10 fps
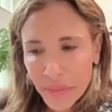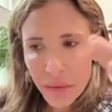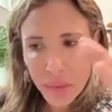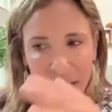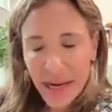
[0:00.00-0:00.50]

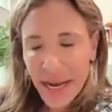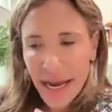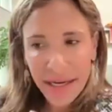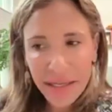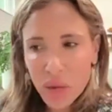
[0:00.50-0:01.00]
within
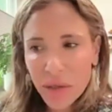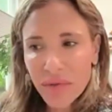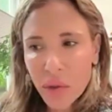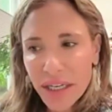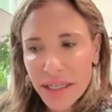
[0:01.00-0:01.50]
any sort of
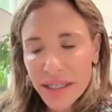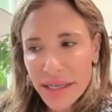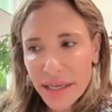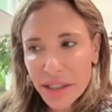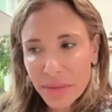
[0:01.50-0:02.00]

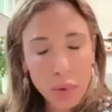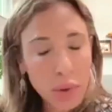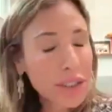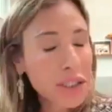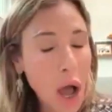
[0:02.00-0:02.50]
organization,
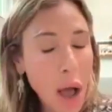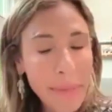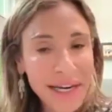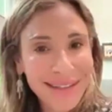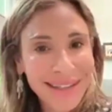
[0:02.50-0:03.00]

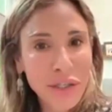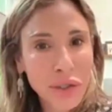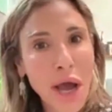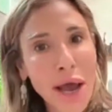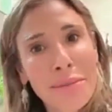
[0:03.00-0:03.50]
predominantly, you're
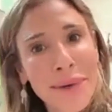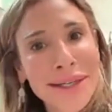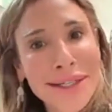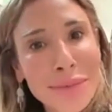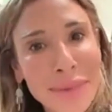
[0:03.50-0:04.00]
not
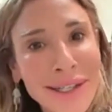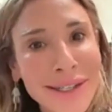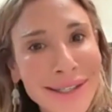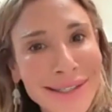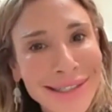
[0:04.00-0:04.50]
amongst
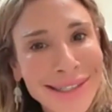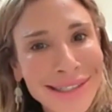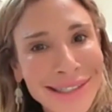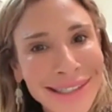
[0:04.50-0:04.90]
peers.